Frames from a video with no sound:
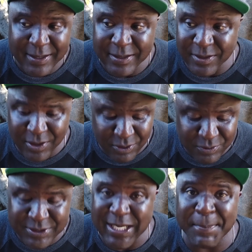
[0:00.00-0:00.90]
you
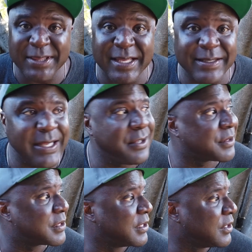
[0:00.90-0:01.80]
know Timothy
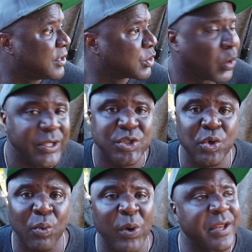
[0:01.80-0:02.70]
Leeks,
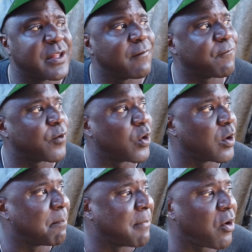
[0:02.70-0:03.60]
22, arrested
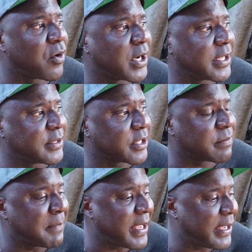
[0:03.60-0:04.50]
for murdering
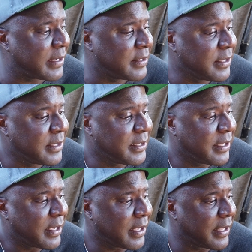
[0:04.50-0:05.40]
this man
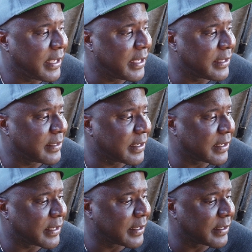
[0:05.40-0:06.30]
and
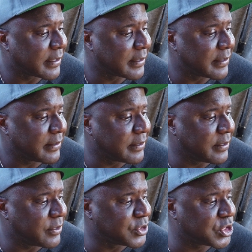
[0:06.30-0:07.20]
uh,
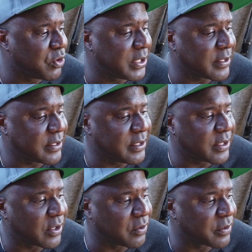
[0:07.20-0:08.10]
shooting, you
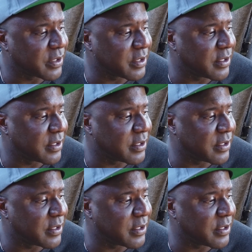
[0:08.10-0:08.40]
know,